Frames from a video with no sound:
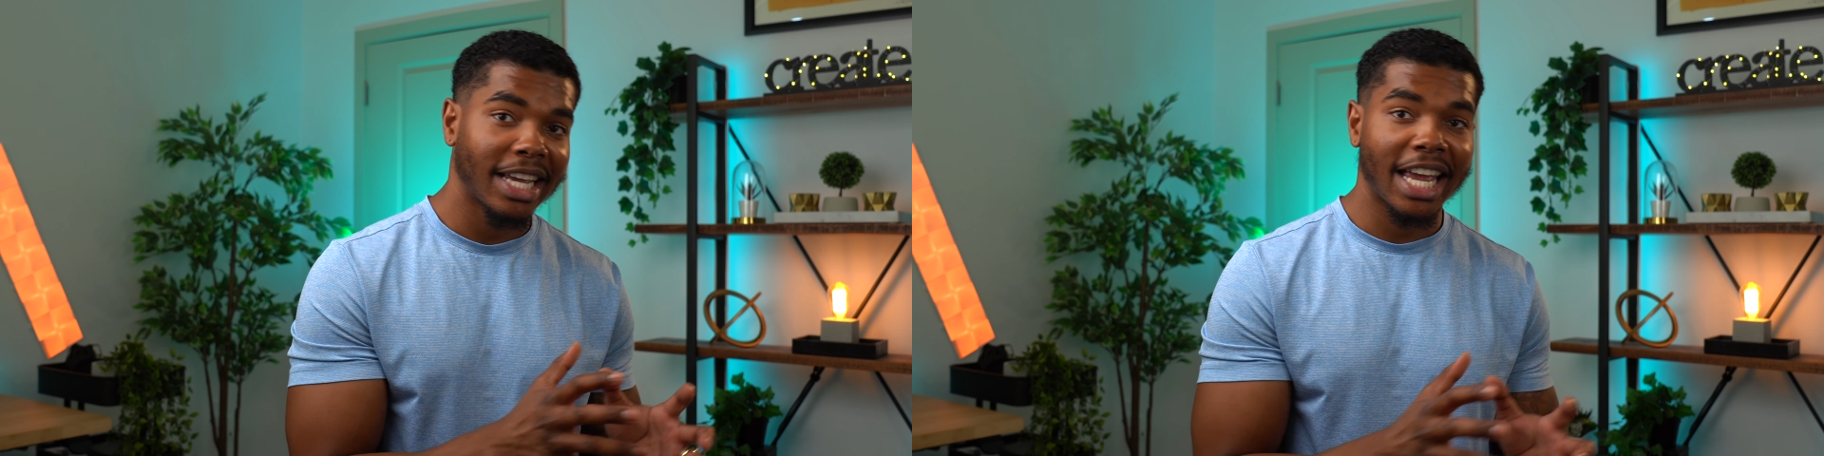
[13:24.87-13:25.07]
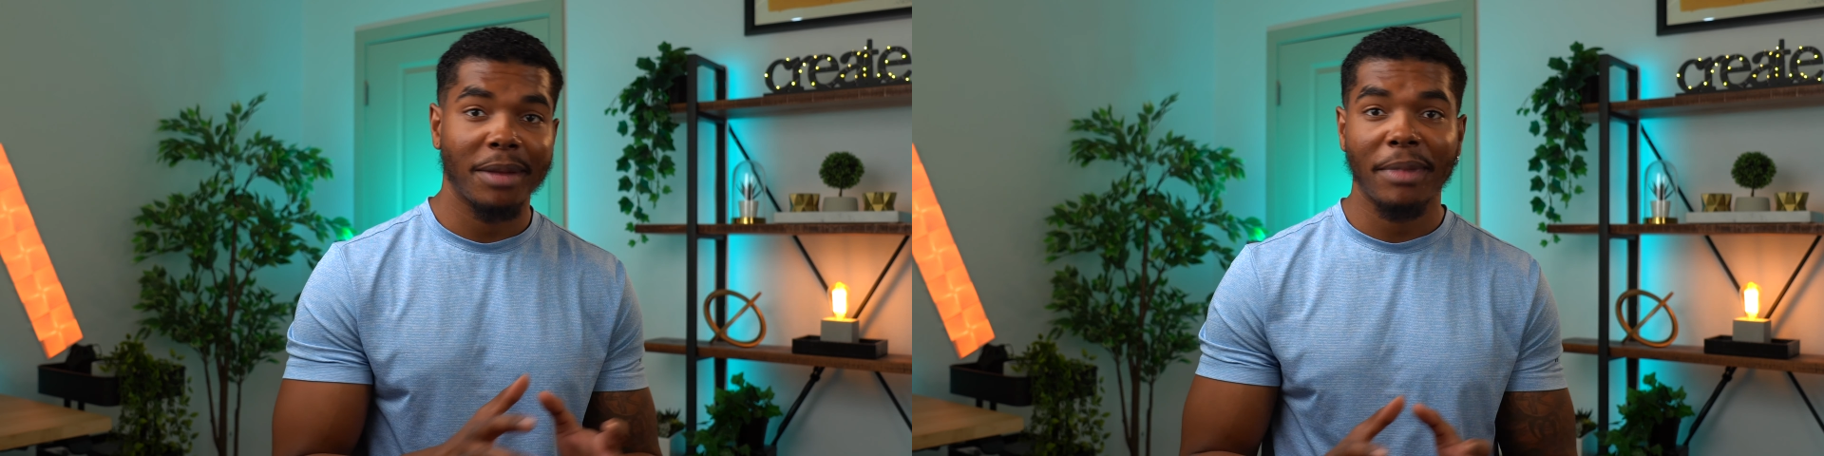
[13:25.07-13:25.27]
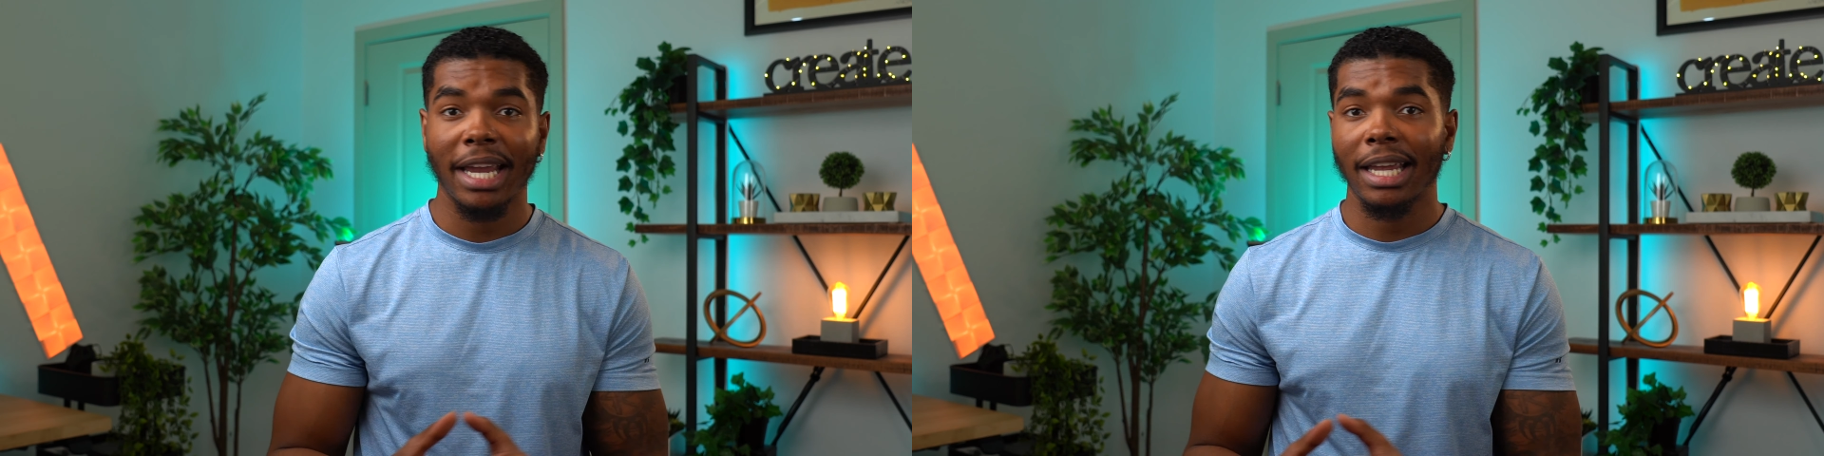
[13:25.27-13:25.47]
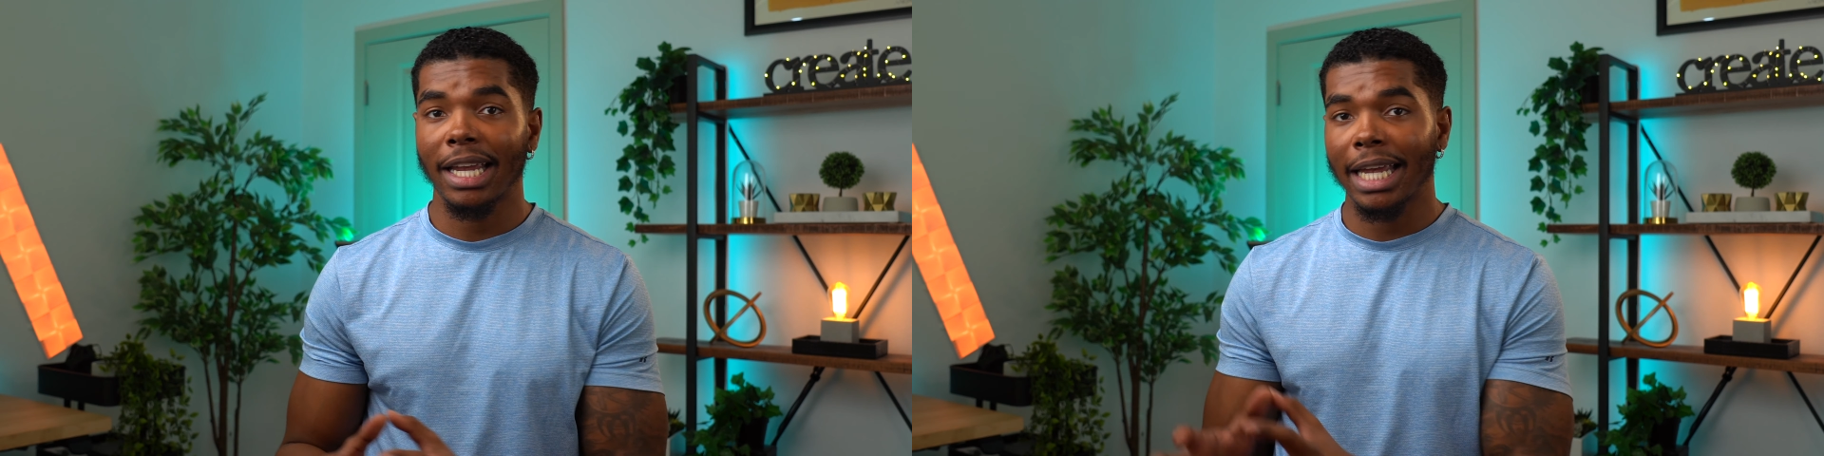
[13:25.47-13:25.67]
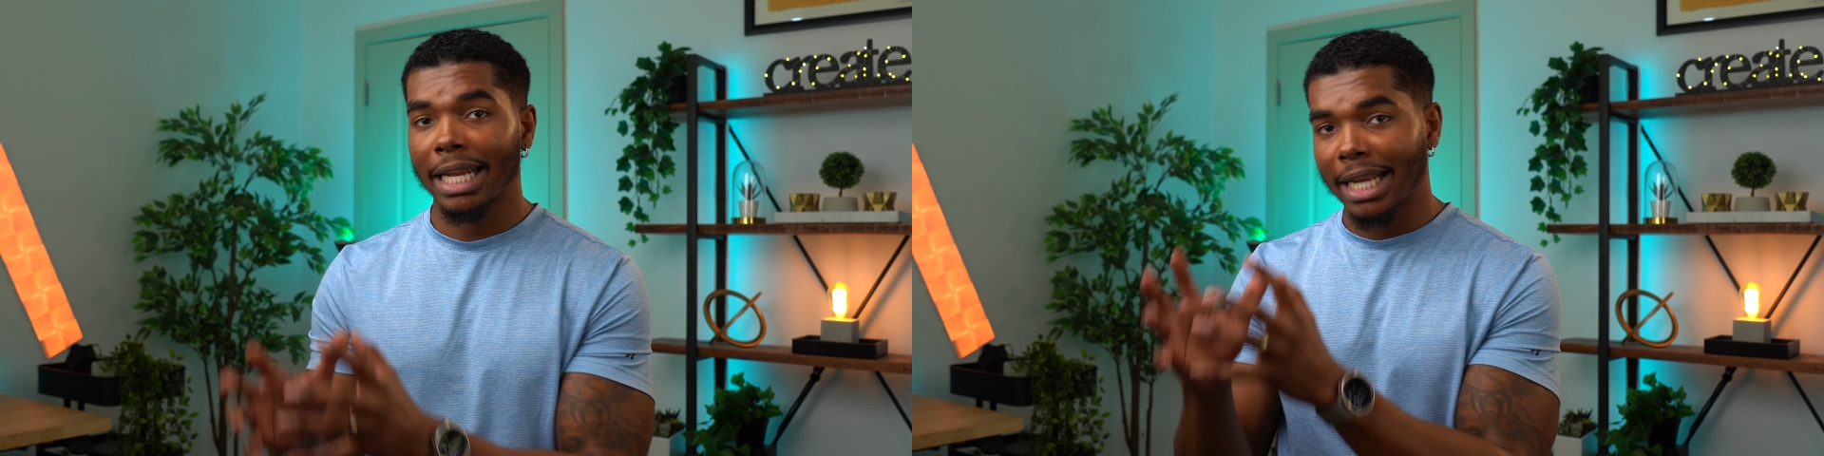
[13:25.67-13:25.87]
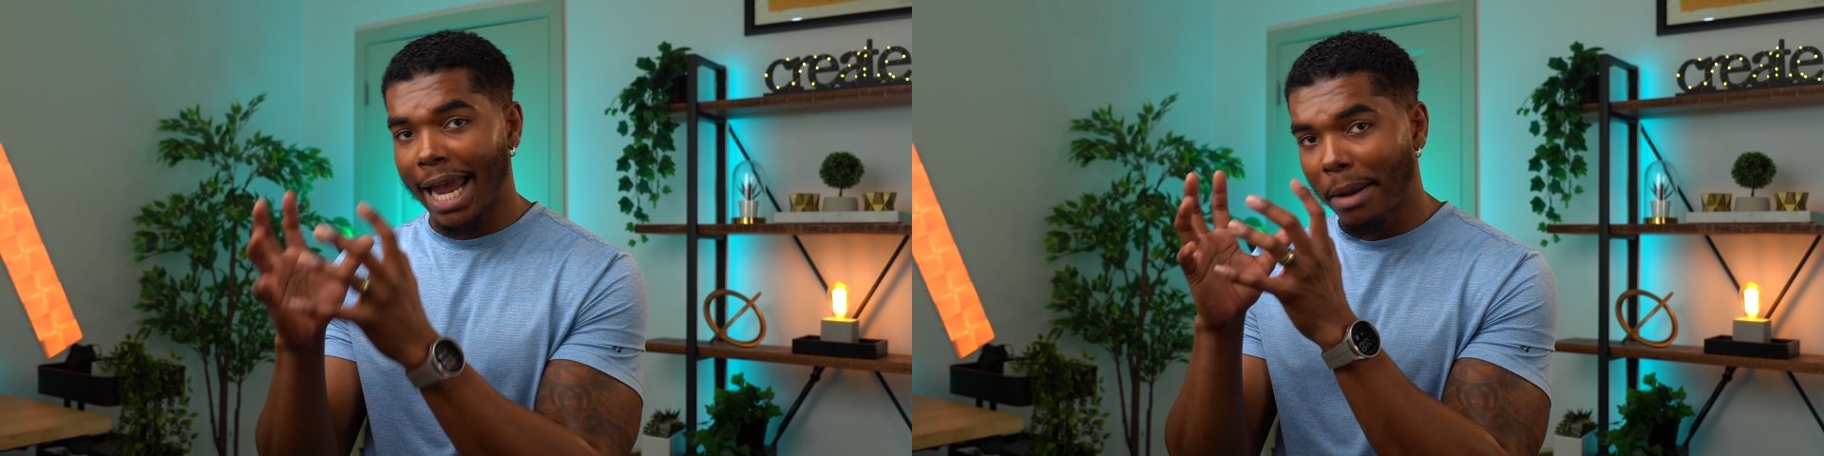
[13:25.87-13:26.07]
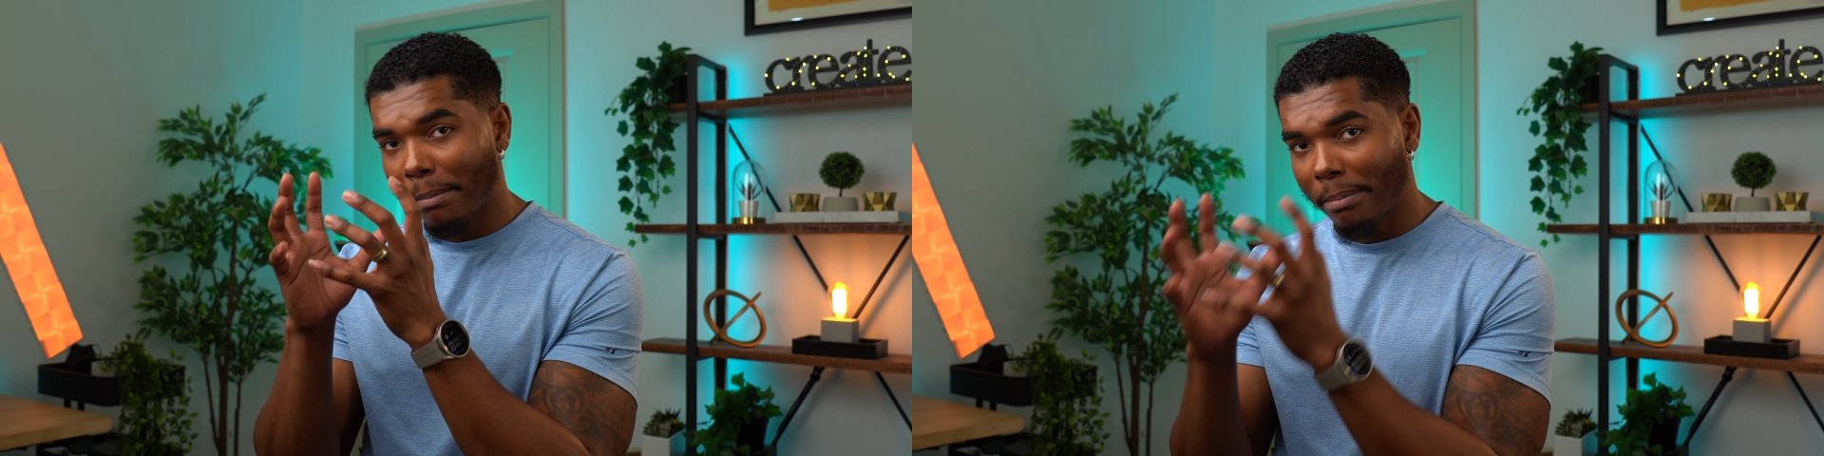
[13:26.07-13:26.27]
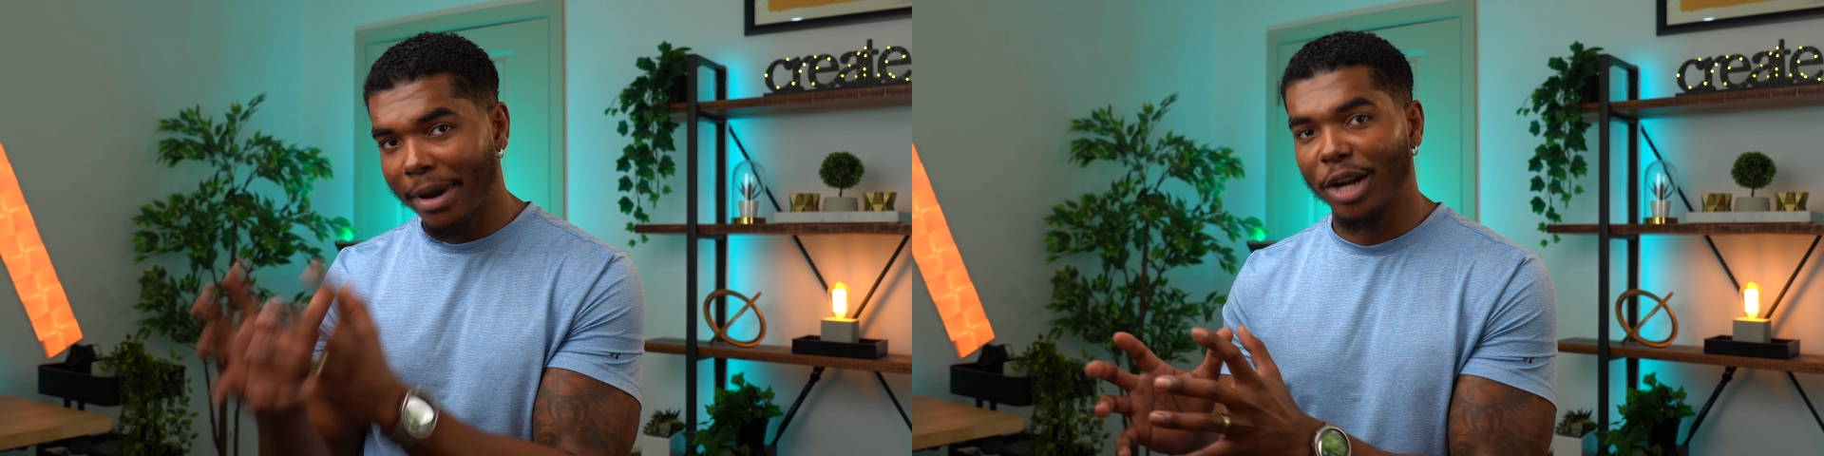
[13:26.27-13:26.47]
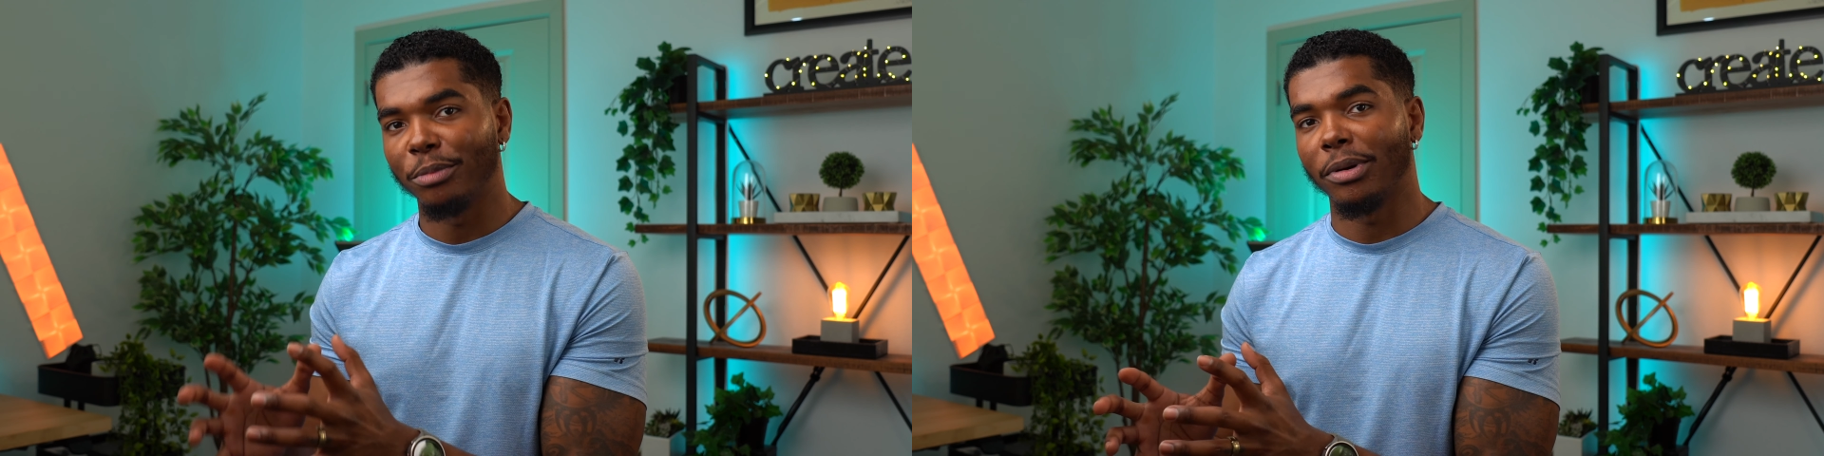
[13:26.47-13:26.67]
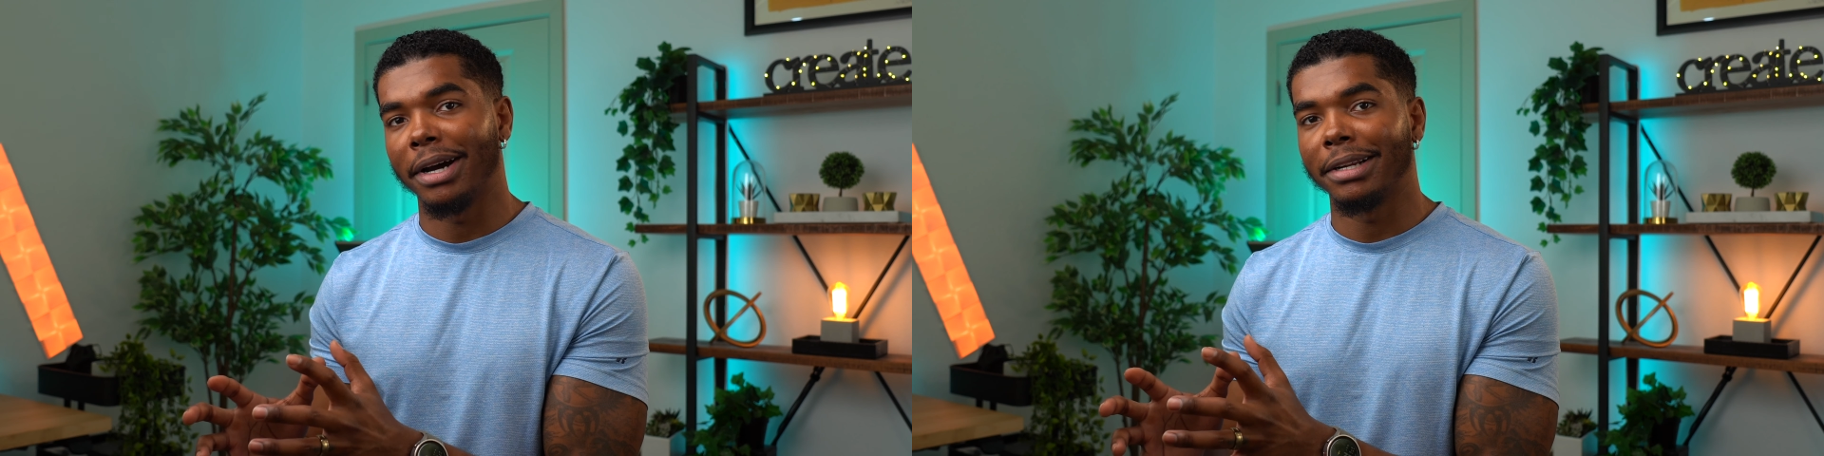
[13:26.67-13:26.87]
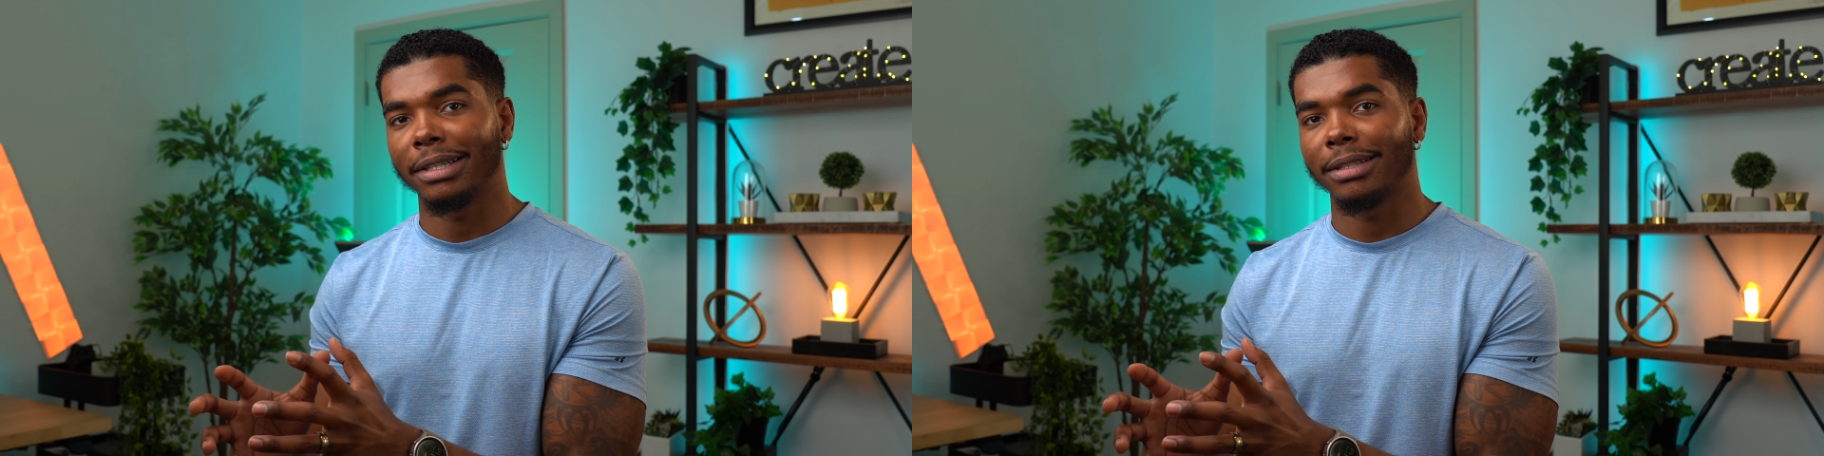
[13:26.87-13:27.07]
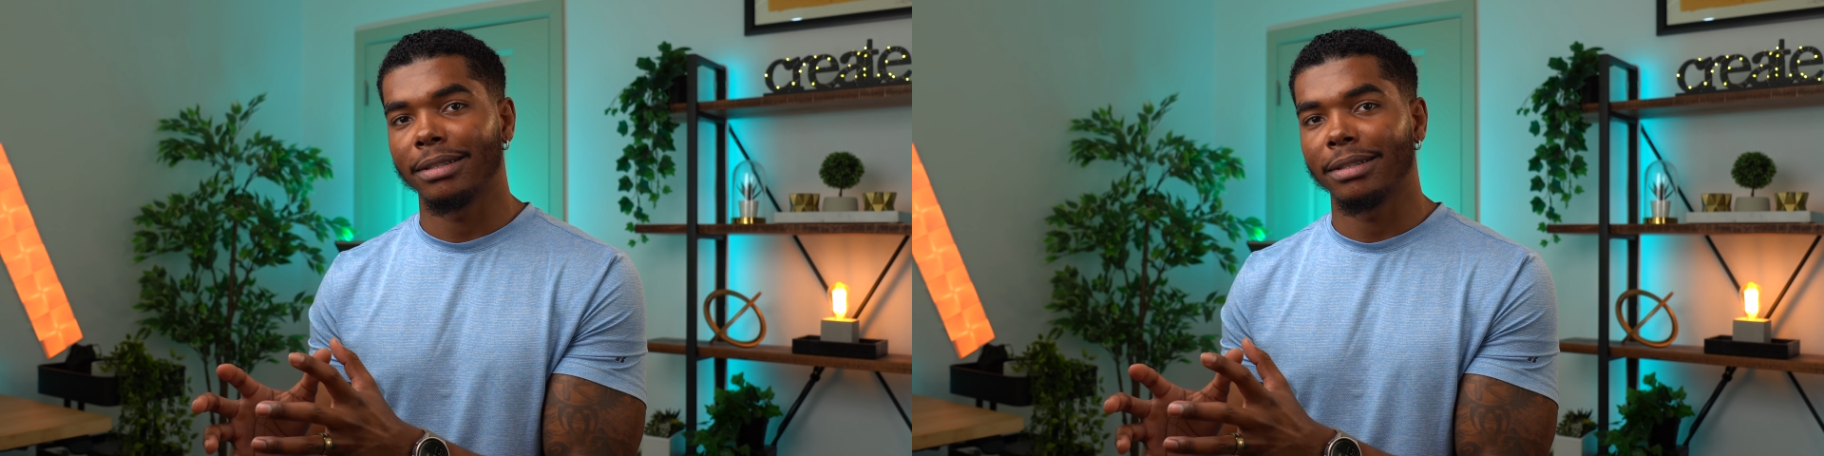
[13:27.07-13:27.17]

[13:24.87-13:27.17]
and making it a better product.